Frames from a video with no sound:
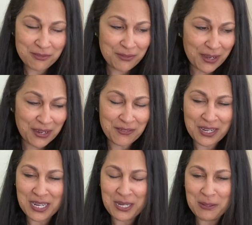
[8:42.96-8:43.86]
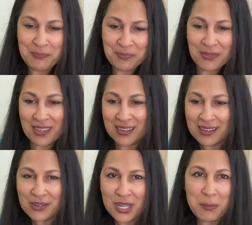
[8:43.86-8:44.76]
Very, very
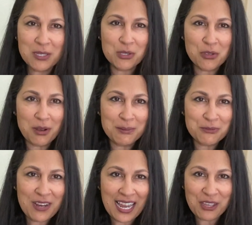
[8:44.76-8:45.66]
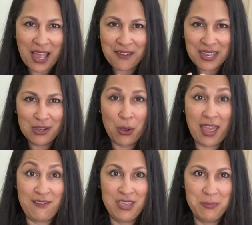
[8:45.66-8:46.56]
creamy. So you almost feel like you're having
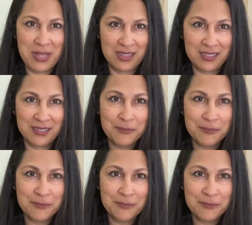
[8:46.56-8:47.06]
heavy milk,